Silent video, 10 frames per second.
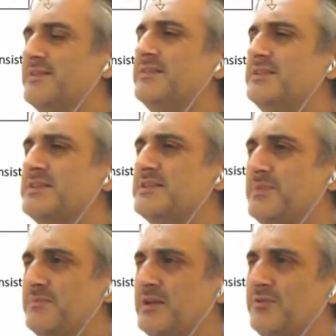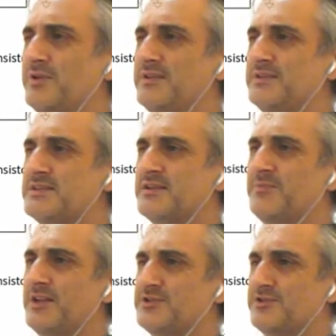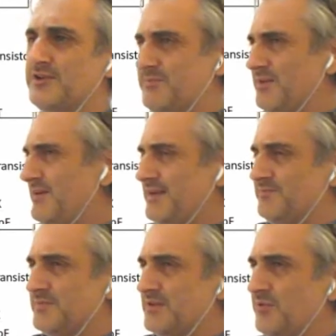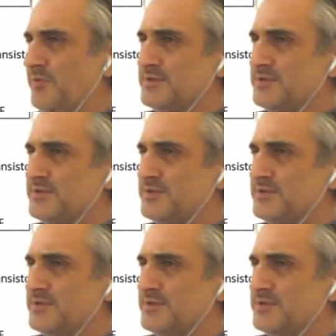And this is, by the way, this is an operational amplifier.